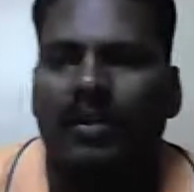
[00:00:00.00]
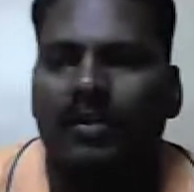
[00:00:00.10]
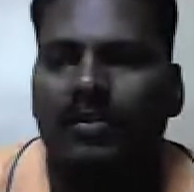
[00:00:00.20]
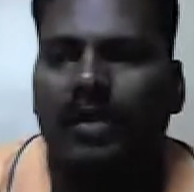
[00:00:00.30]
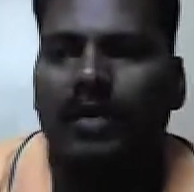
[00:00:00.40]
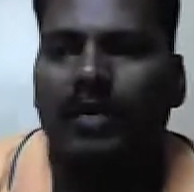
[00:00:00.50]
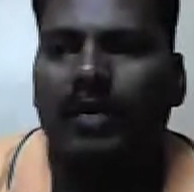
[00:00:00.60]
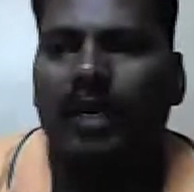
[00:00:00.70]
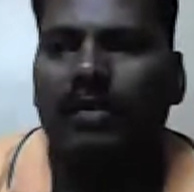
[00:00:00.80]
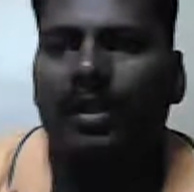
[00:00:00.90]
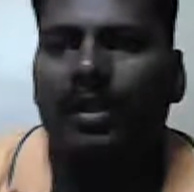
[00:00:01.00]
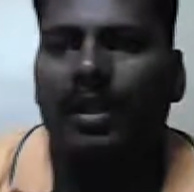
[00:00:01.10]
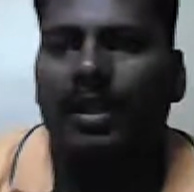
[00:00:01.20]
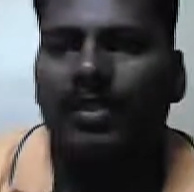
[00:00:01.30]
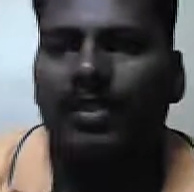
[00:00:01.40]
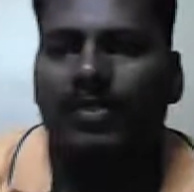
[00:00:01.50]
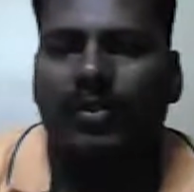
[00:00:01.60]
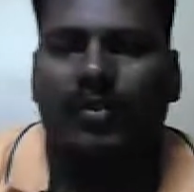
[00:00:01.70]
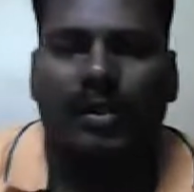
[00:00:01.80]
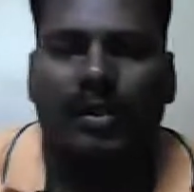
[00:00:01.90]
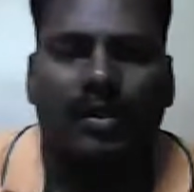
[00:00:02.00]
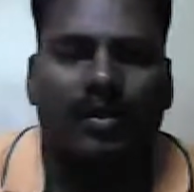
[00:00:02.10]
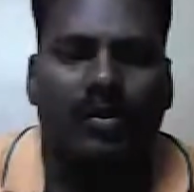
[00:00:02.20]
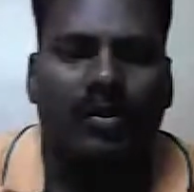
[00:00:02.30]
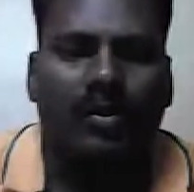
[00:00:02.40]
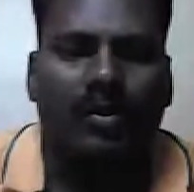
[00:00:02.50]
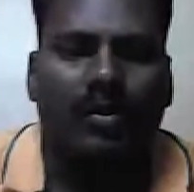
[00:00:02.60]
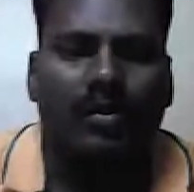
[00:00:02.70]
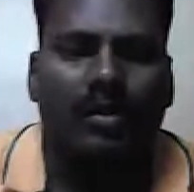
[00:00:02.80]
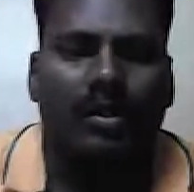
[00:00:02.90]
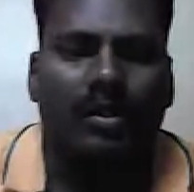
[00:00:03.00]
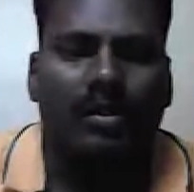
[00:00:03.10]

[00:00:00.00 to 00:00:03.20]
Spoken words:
So now I will directly switch over to the